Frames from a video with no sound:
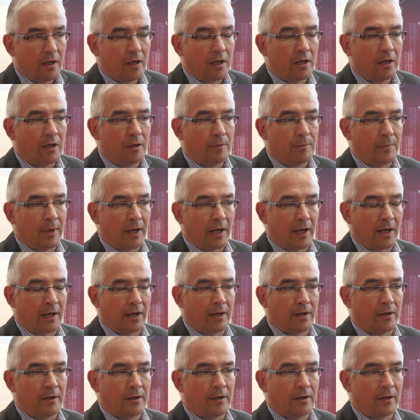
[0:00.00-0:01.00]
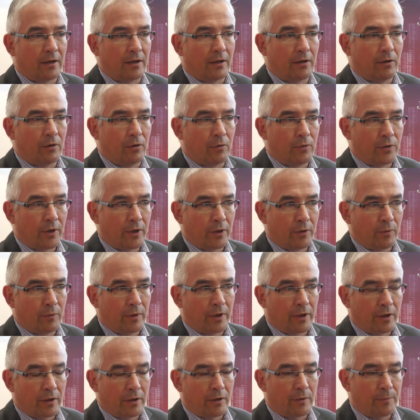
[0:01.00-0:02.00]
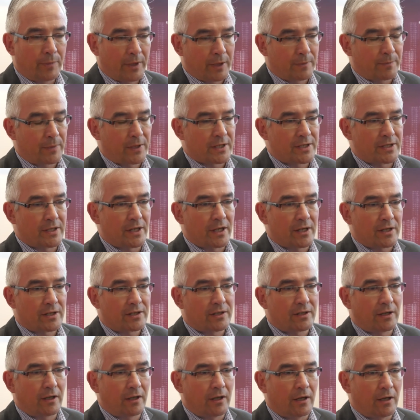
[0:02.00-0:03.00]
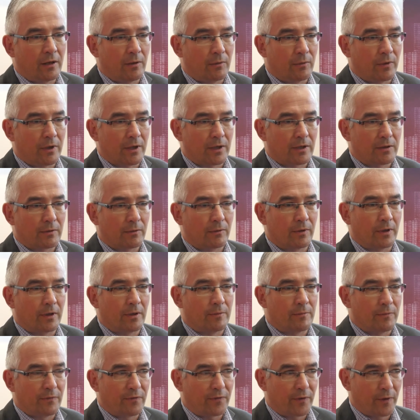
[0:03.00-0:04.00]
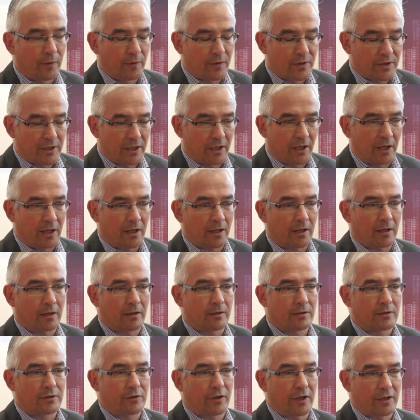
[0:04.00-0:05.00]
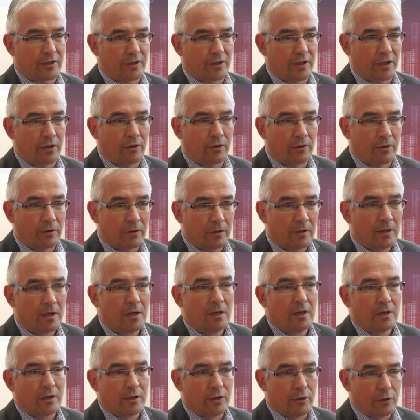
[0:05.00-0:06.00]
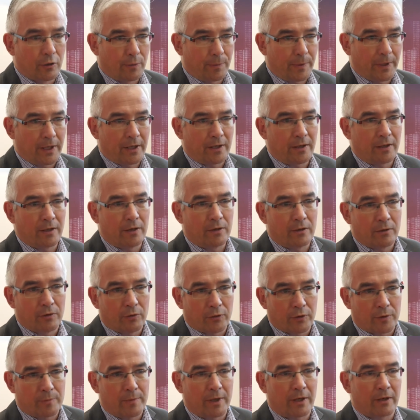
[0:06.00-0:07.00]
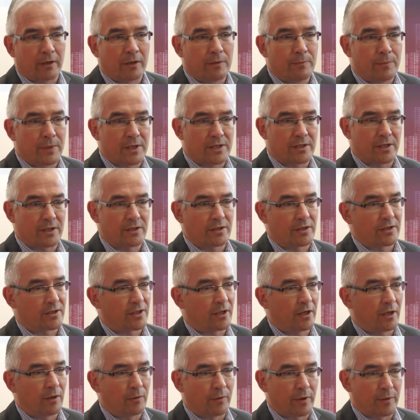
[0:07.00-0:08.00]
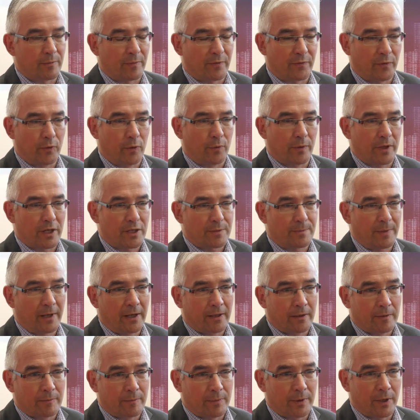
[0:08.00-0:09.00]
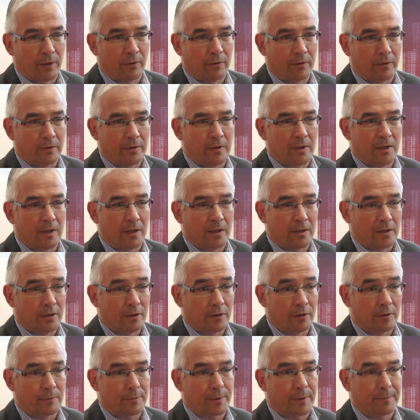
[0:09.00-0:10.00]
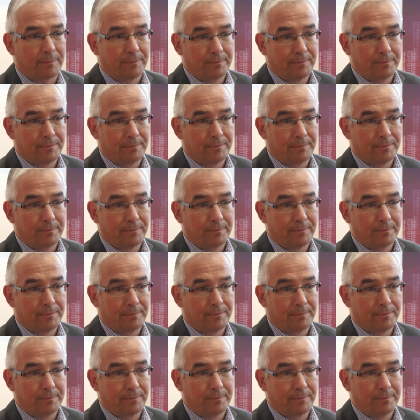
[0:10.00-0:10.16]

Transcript: And although we are a big business, we're focusing our strategy on European and North American business to start with before we expand beyond Europe.